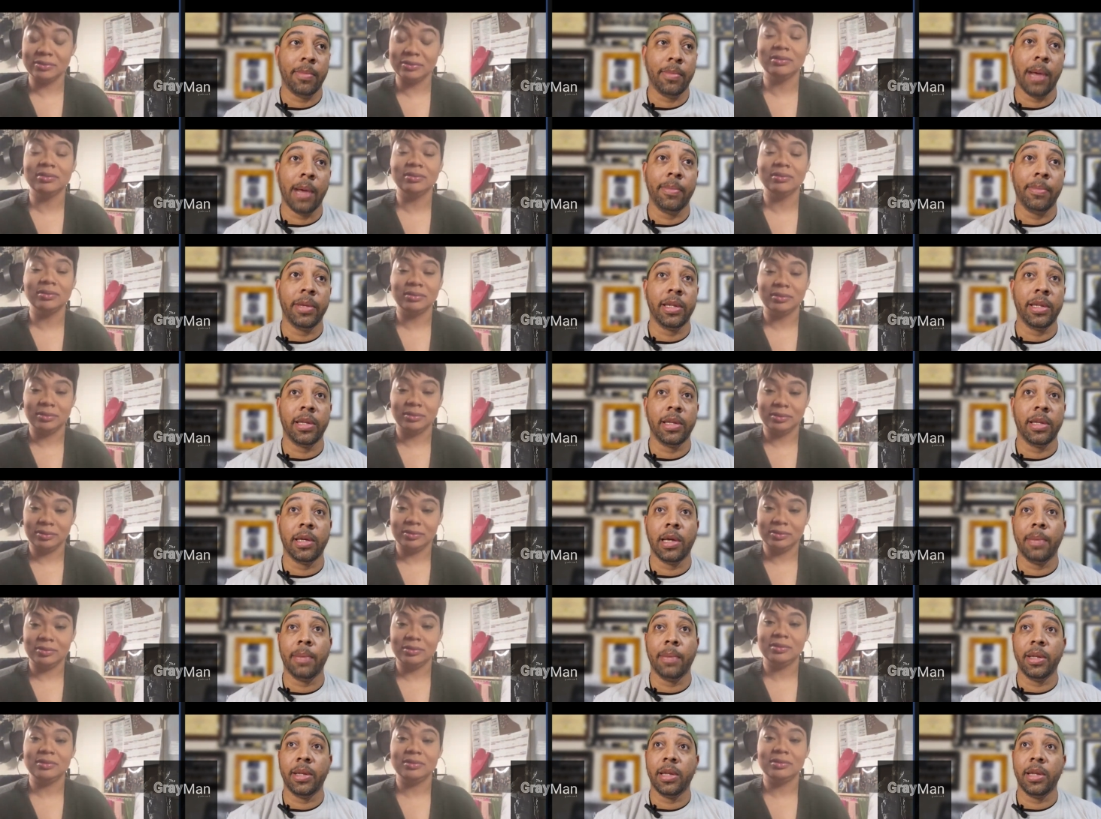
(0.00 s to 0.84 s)
Speaker 1: I'm in the
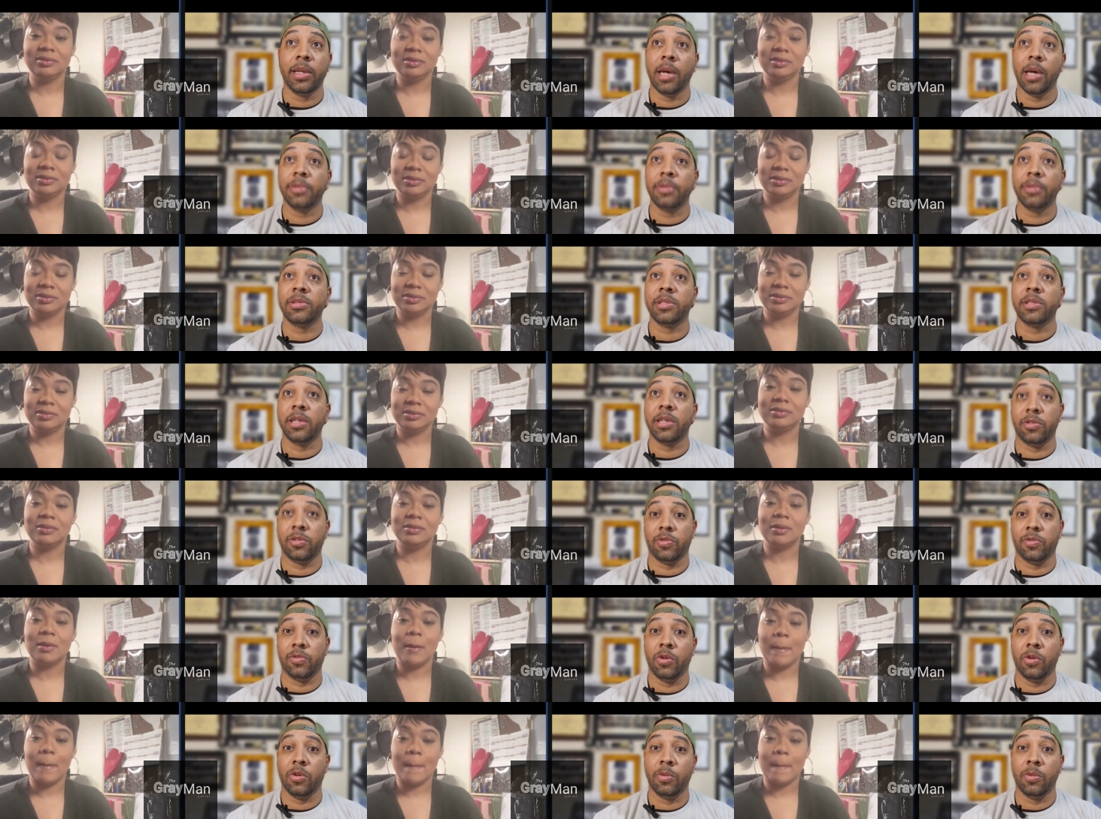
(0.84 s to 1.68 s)
i'm in the upstairs
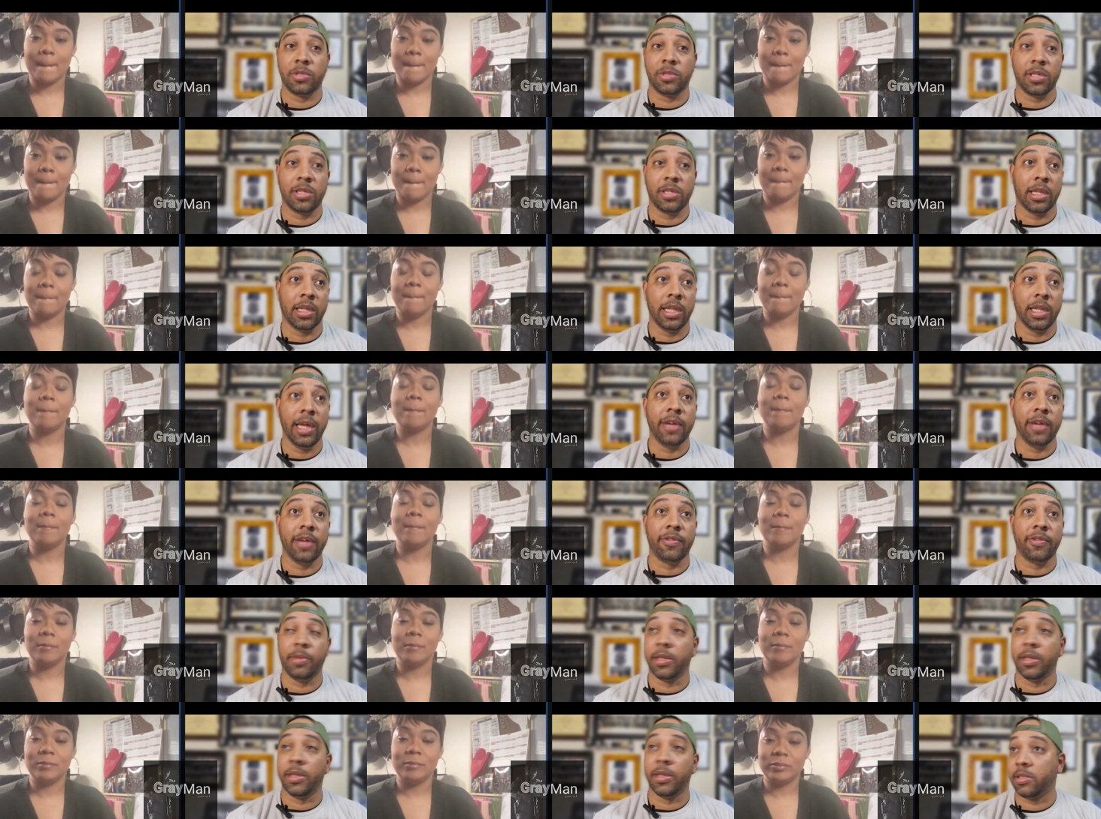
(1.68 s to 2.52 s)
room to the
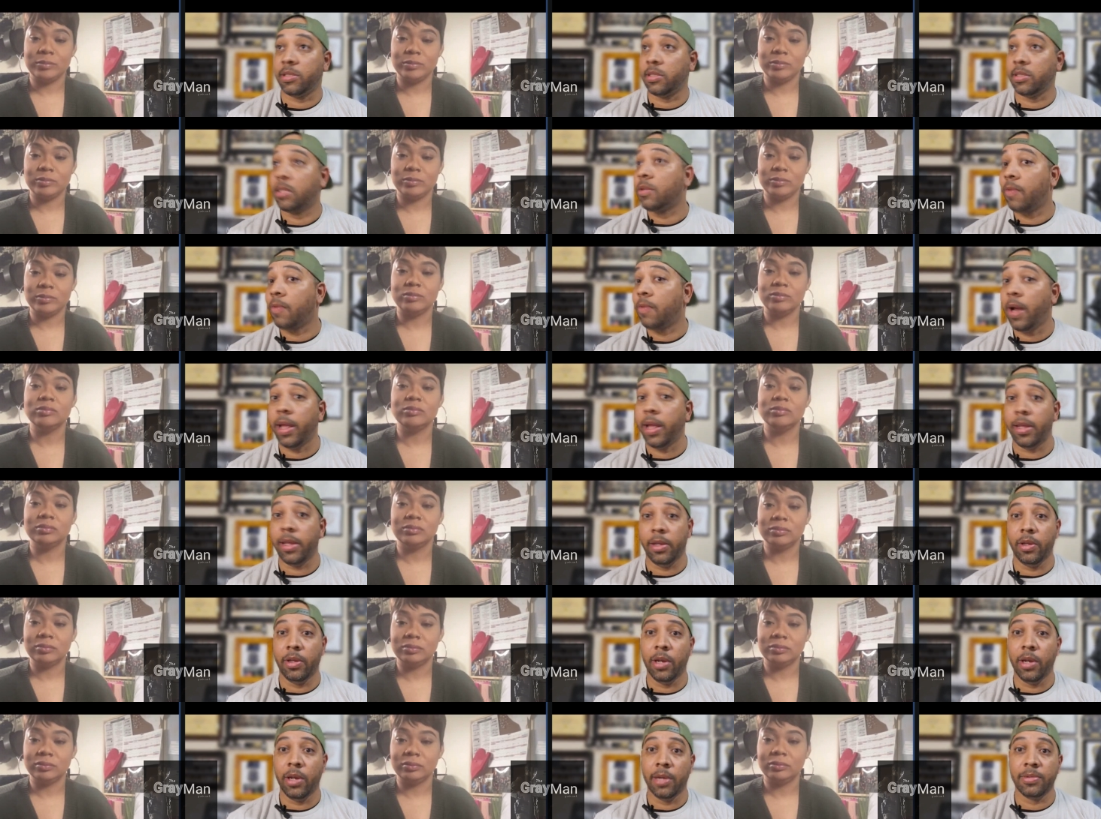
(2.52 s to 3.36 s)
left but it's to the right
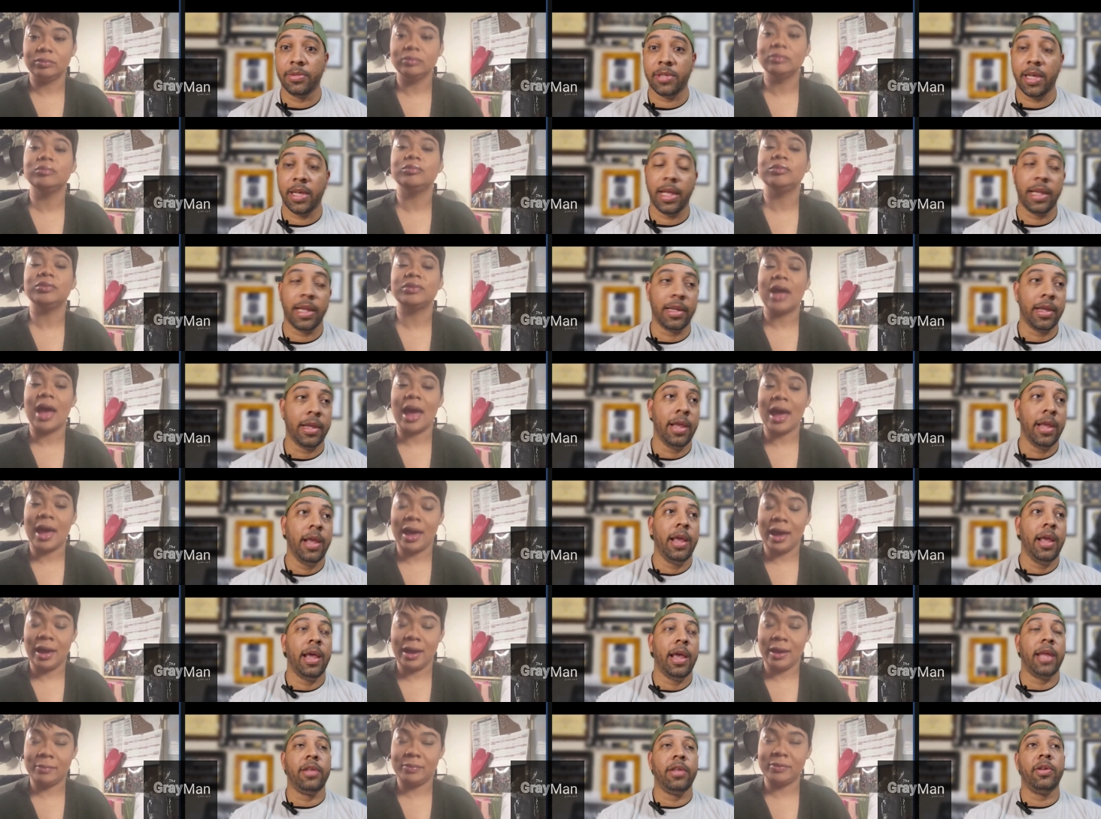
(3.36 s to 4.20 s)
you know what i'm saying
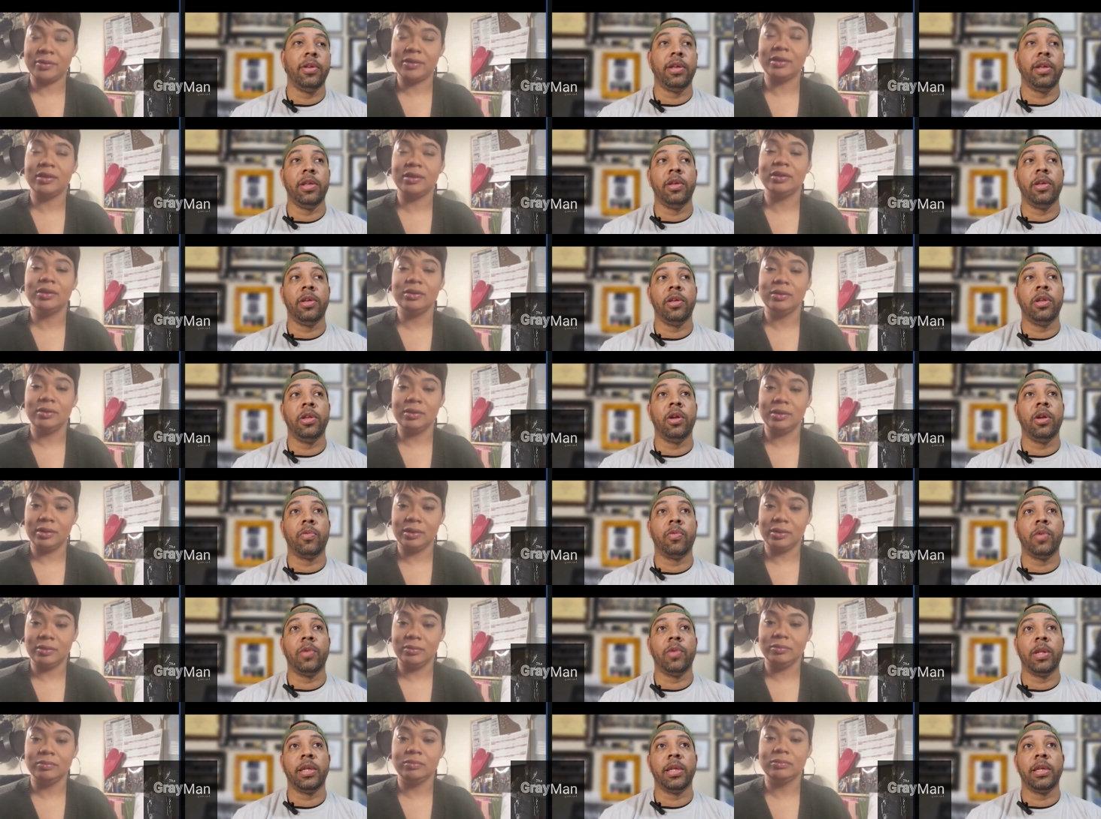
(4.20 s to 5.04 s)
and you you, you don't
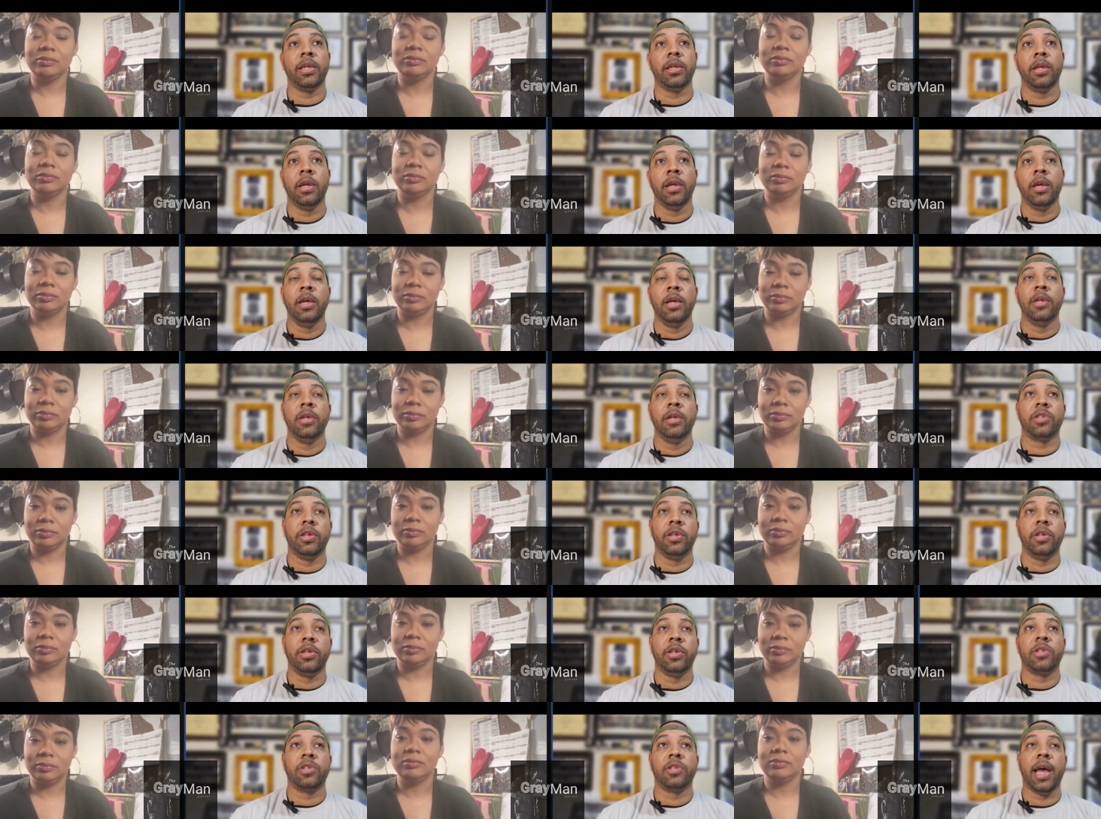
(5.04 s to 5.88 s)
really so
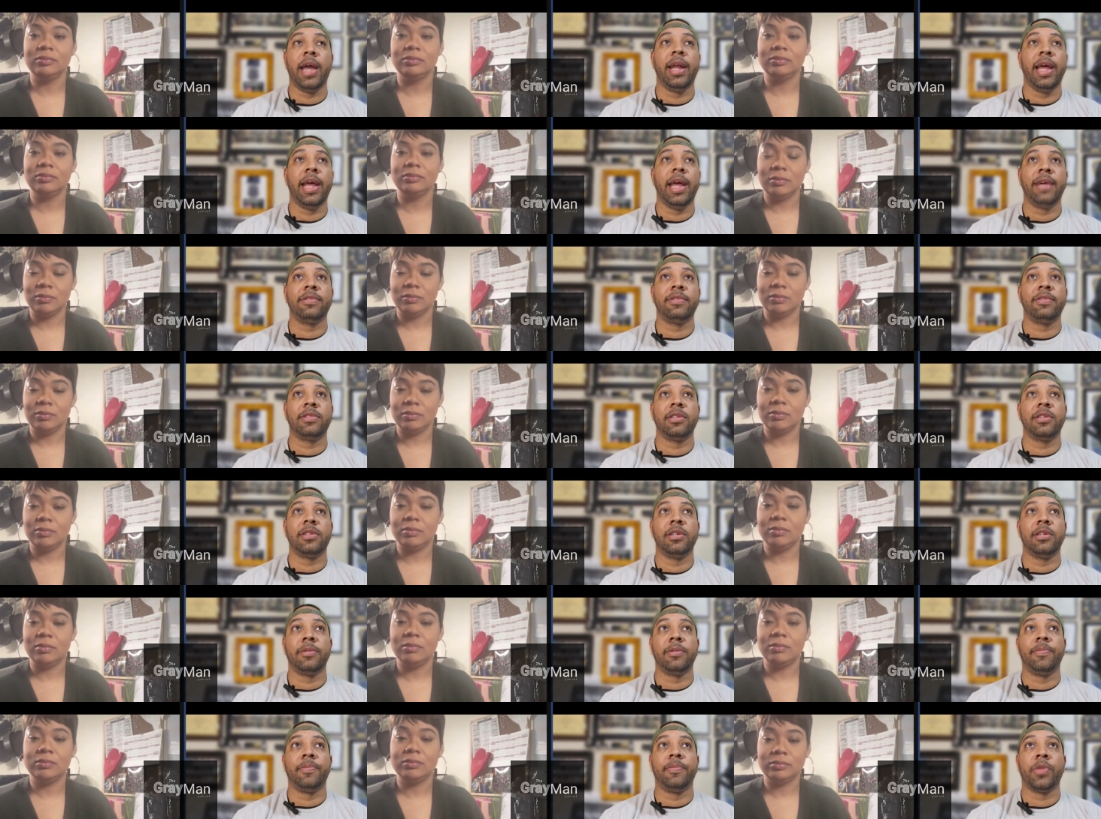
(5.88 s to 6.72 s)
you kind of have
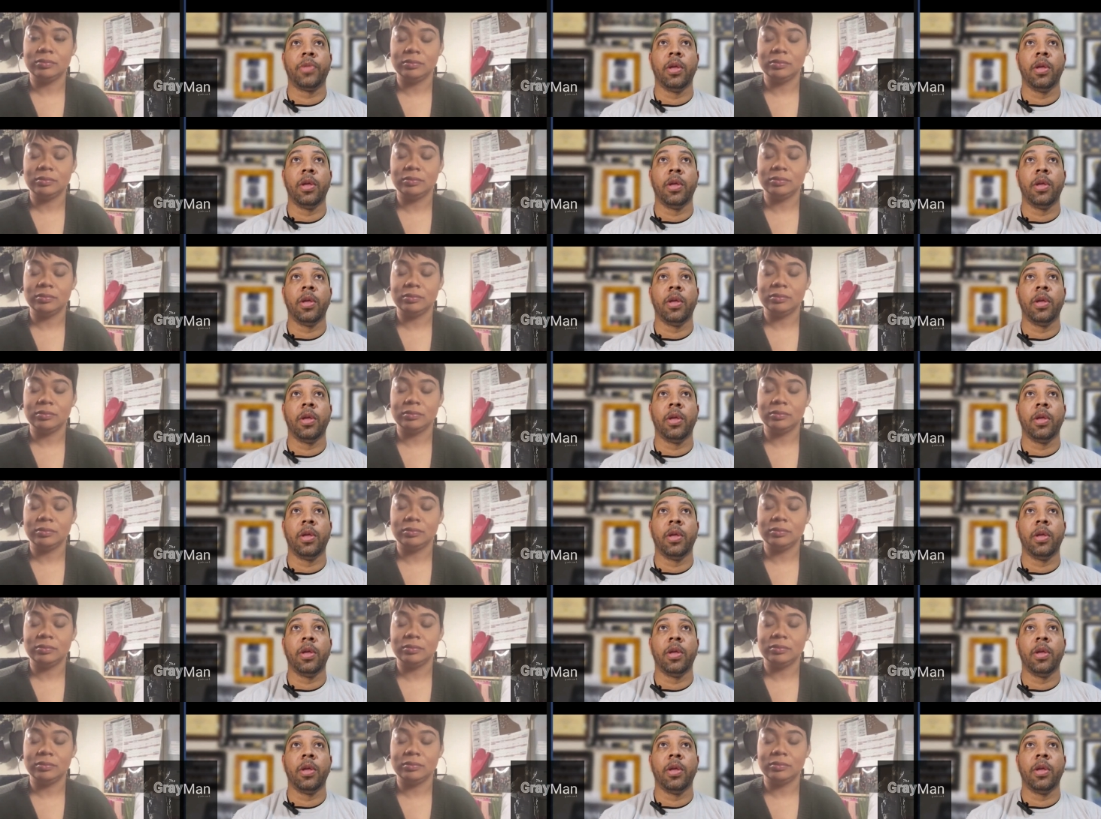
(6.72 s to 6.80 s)
to